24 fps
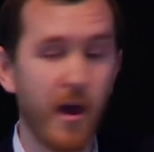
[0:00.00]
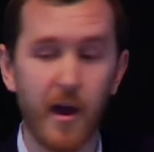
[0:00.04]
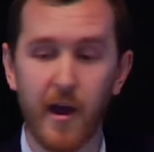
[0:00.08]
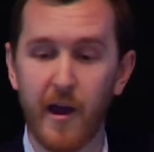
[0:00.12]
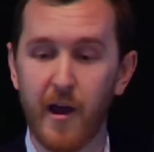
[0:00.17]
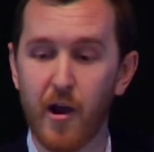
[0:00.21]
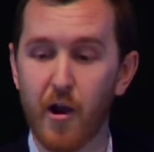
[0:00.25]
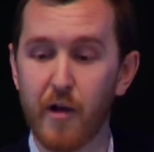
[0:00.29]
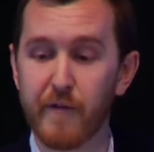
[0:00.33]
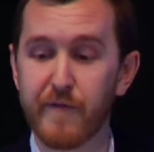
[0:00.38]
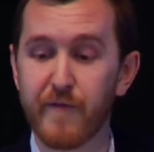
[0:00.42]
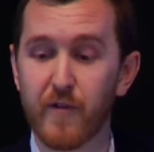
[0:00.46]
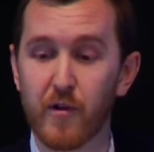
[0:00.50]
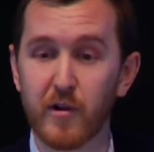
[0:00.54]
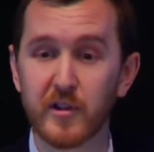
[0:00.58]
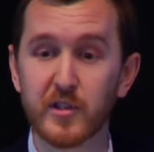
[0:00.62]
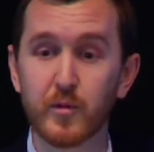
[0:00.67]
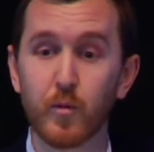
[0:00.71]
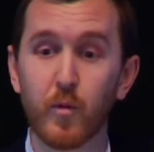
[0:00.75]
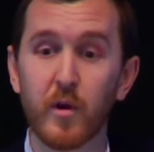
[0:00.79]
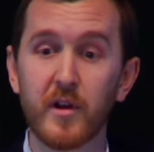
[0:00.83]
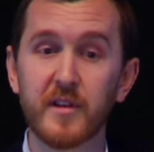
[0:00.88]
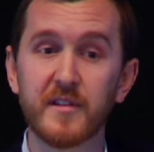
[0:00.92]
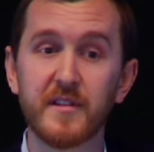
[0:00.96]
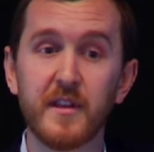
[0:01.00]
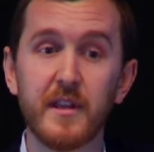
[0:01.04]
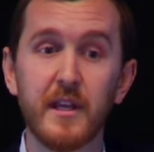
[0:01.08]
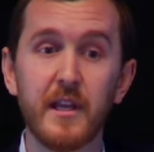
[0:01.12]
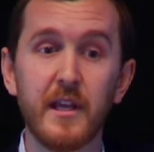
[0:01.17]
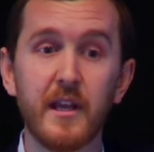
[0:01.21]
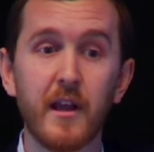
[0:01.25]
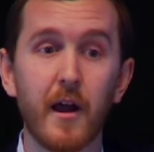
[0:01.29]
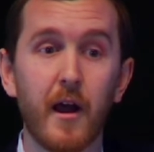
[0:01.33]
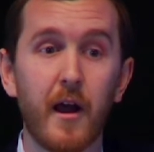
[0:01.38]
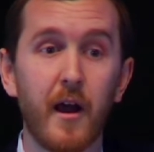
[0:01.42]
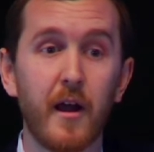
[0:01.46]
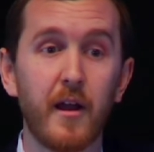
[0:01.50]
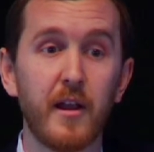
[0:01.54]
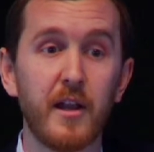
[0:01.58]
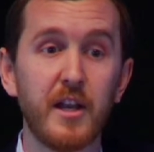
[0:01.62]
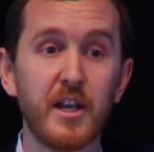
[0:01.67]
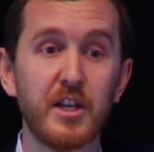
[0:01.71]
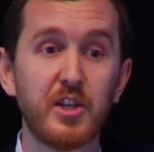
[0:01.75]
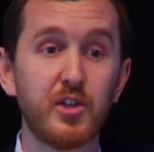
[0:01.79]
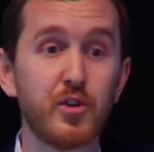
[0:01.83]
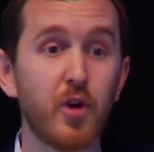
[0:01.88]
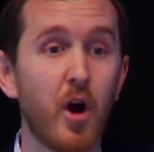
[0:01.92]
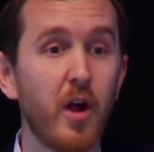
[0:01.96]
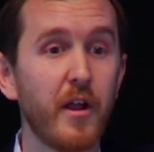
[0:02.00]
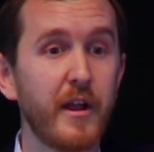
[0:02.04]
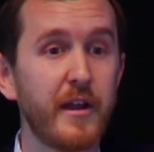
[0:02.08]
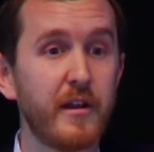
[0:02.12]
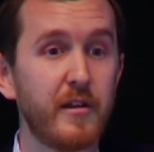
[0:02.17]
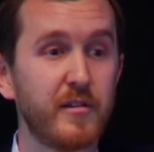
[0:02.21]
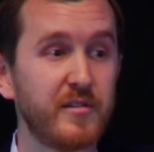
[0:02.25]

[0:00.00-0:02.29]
Our first was the Shaw